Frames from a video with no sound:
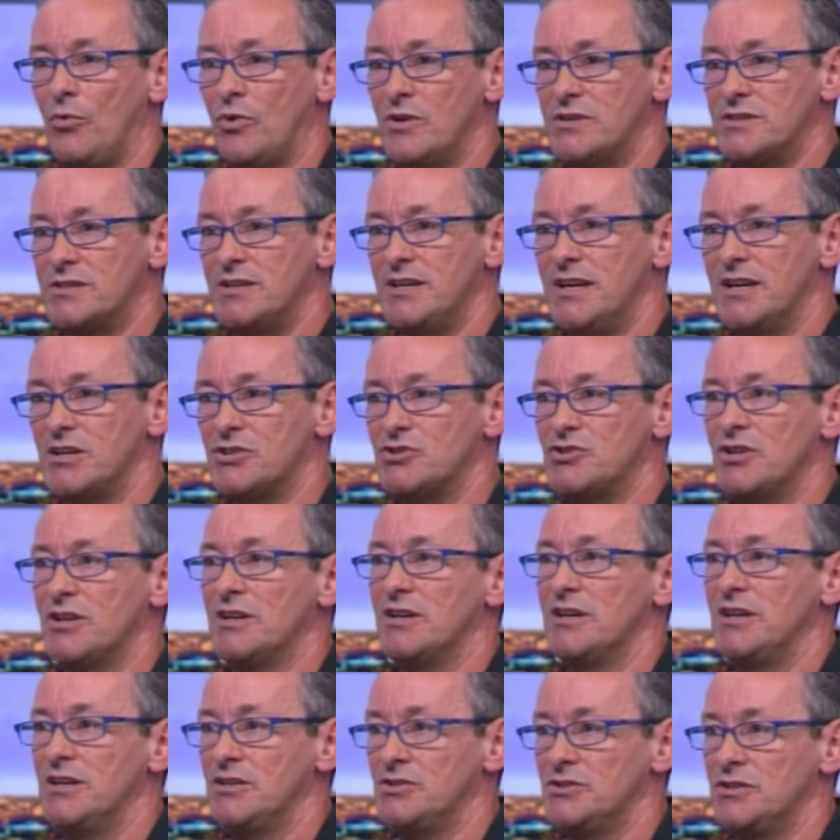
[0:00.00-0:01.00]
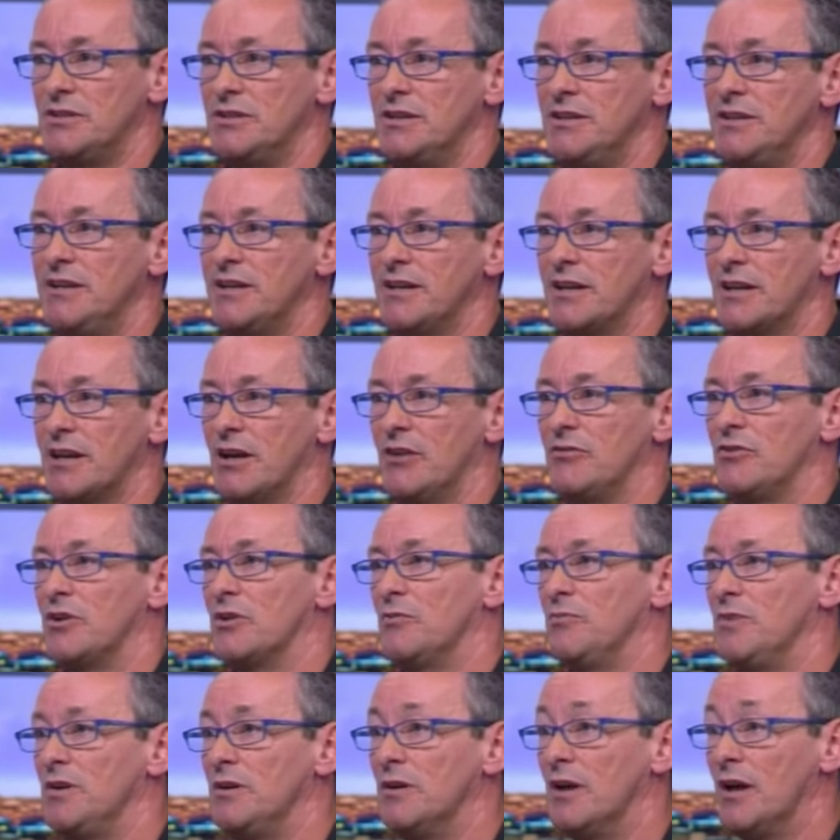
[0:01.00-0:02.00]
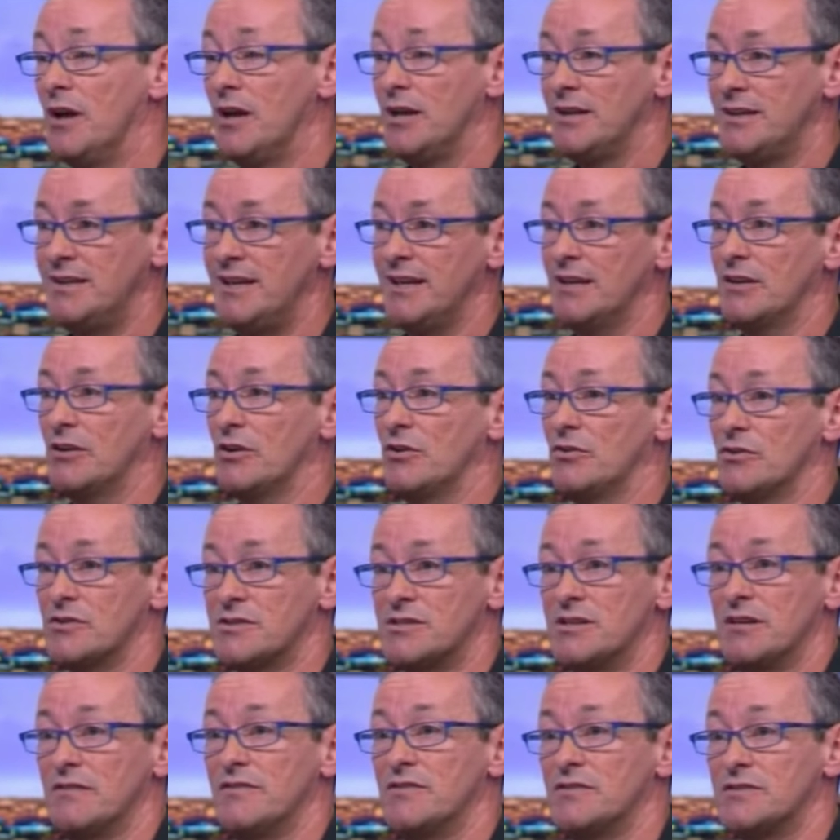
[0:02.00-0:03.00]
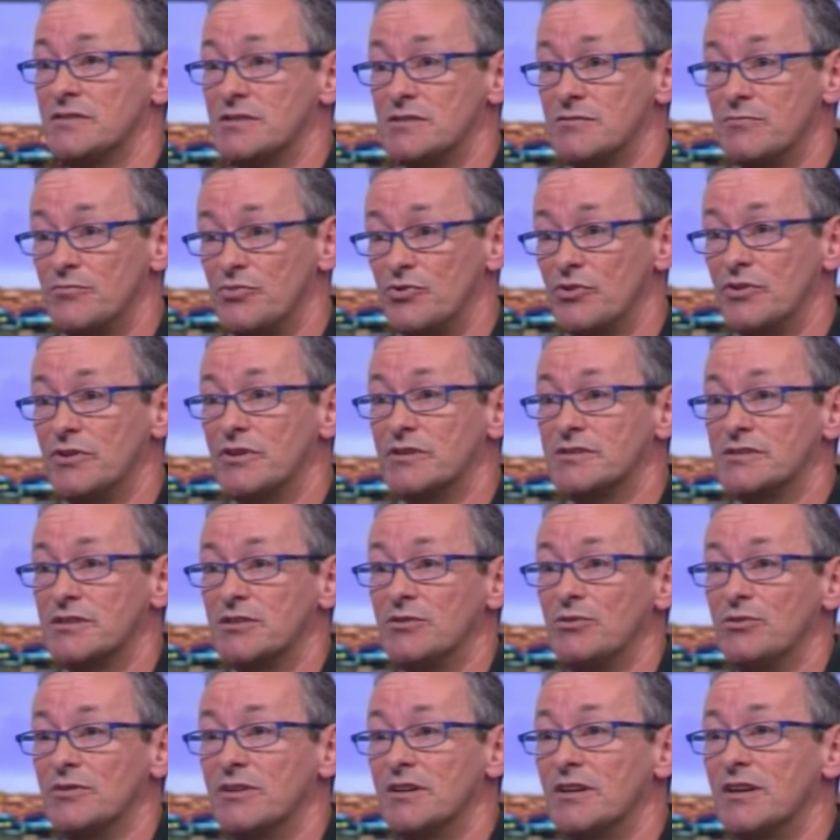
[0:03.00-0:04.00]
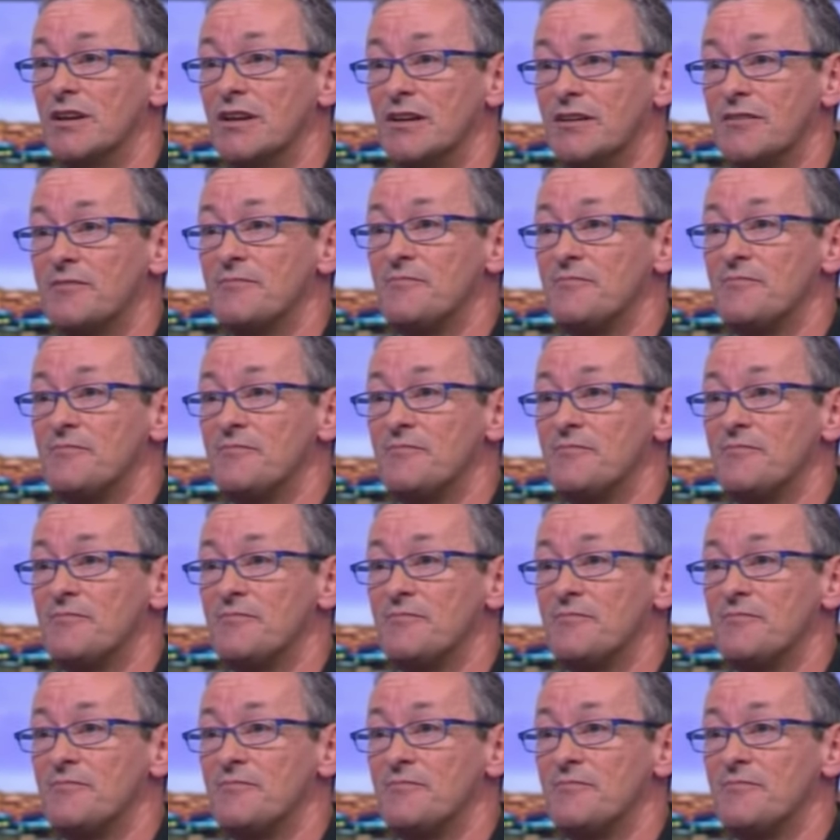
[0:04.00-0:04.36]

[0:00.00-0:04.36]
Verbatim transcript: what's the next generation needing and how can we tailor our services and products accordingly. And this